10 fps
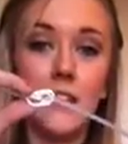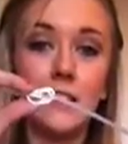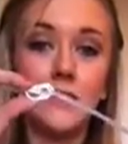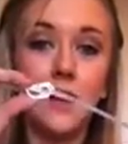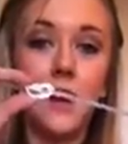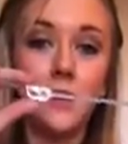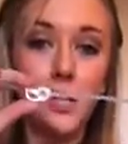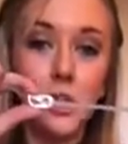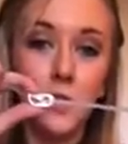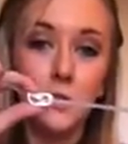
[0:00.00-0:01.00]
it's not
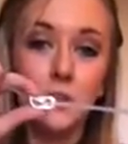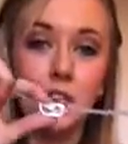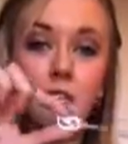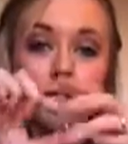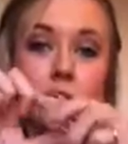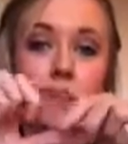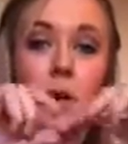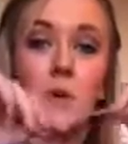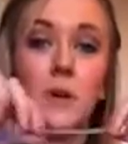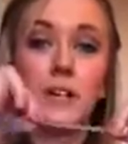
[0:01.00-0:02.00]
closed.
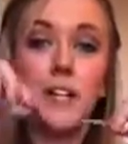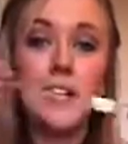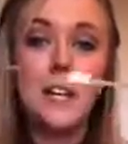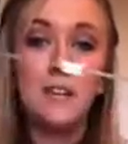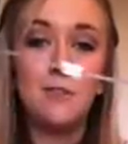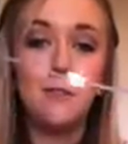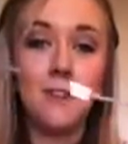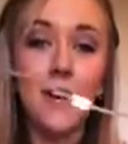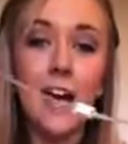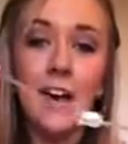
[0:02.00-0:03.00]
So if you
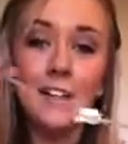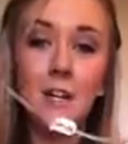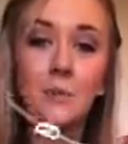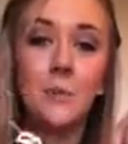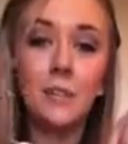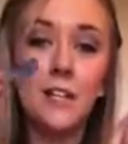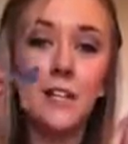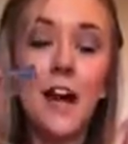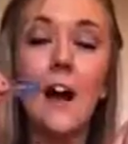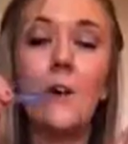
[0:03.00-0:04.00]
forget, it will
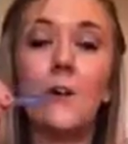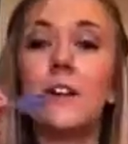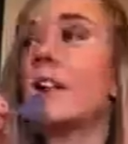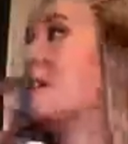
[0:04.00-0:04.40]
leak out